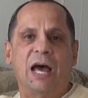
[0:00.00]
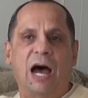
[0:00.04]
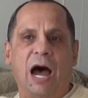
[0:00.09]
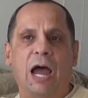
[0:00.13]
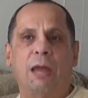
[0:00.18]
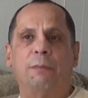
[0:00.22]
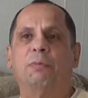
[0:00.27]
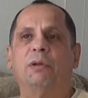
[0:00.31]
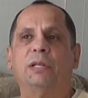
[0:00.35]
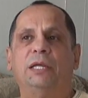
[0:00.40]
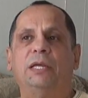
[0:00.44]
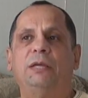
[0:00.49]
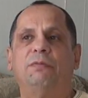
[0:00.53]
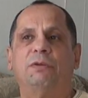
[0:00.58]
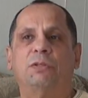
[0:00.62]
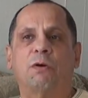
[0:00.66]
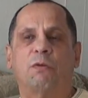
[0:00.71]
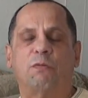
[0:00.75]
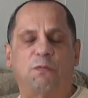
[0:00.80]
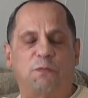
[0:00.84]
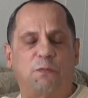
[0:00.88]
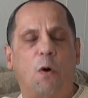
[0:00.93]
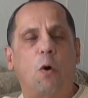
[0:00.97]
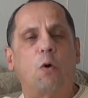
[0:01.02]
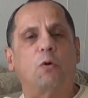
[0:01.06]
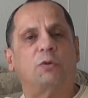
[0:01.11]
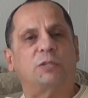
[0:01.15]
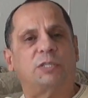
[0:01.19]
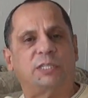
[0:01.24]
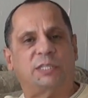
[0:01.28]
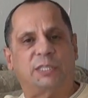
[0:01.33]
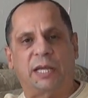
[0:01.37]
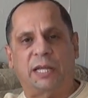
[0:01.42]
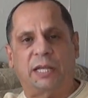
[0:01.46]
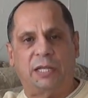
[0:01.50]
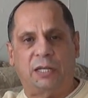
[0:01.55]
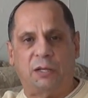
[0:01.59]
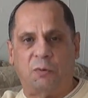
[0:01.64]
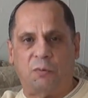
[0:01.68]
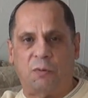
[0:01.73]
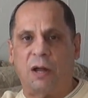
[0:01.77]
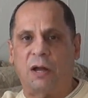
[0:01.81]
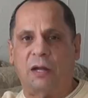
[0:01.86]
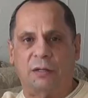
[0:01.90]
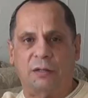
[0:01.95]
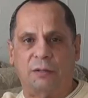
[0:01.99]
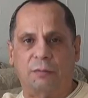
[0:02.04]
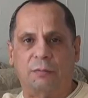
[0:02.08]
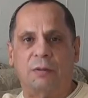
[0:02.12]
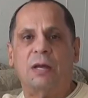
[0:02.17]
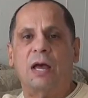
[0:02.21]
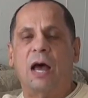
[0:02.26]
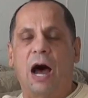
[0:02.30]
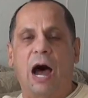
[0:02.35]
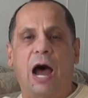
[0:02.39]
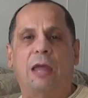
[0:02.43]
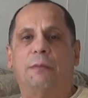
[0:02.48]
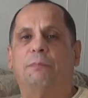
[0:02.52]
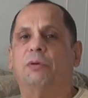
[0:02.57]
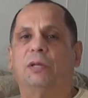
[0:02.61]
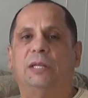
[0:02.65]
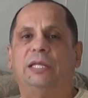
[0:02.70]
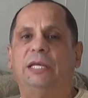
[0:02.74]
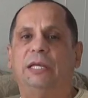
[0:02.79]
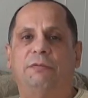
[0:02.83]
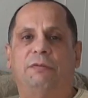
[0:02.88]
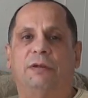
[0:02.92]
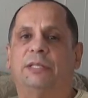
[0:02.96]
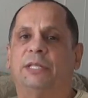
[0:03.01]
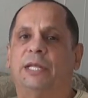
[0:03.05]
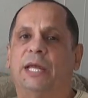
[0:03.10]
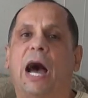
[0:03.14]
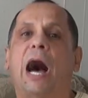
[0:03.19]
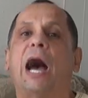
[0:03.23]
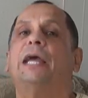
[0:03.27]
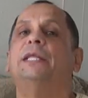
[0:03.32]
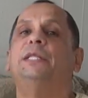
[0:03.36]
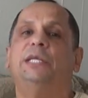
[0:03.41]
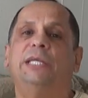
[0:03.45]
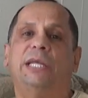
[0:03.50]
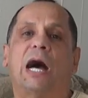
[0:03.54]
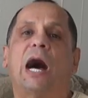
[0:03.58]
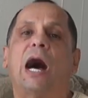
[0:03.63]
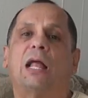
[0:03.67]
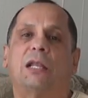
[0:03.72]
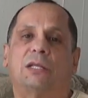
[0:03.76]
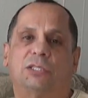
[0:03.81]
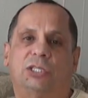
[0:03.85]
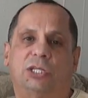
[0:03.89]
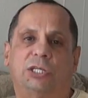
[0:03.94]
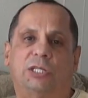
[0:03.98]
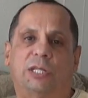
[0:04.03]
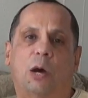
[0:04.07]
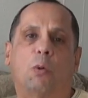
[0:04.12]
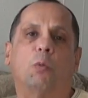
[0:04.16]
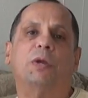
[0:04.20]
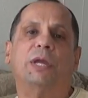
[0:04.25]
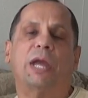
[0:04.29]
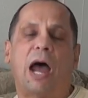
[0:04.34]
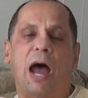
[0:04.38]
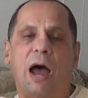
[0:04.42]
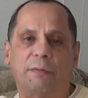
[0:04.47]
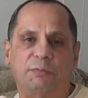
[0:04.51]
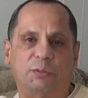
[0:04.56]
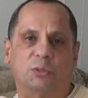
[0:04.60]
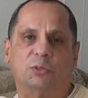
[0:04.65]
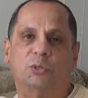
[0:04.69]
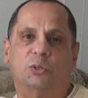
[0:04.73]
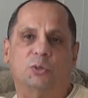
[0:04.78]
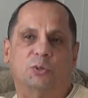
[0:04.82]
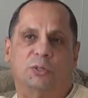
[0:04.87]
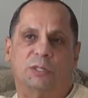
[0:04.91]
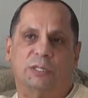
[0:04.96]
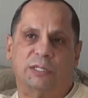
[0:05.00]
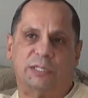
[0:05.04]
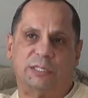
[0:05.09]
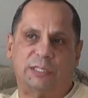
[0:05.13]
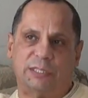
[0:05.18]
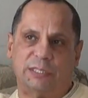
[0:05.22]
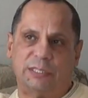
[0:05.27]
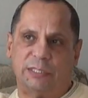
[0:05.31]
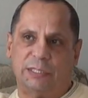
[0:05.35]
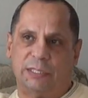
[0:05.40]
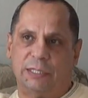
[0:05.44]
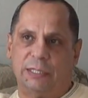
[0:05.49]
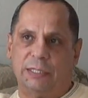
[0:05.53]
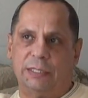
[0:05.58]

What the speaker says: I believe in the folks standing around him. I believe in the ideology that we have to do this.